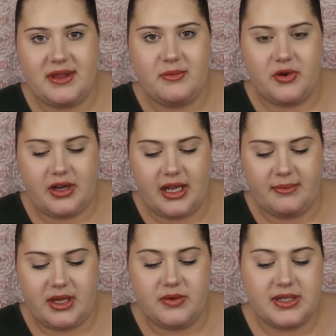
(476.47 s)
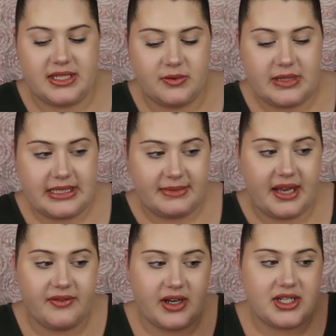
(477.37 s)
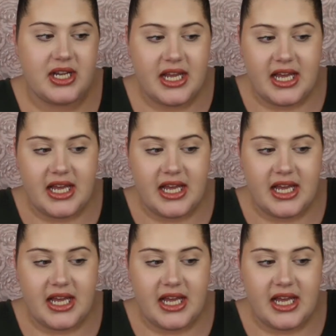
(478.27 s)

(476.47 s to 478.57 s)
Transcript: in the morning, but you still want some coverage,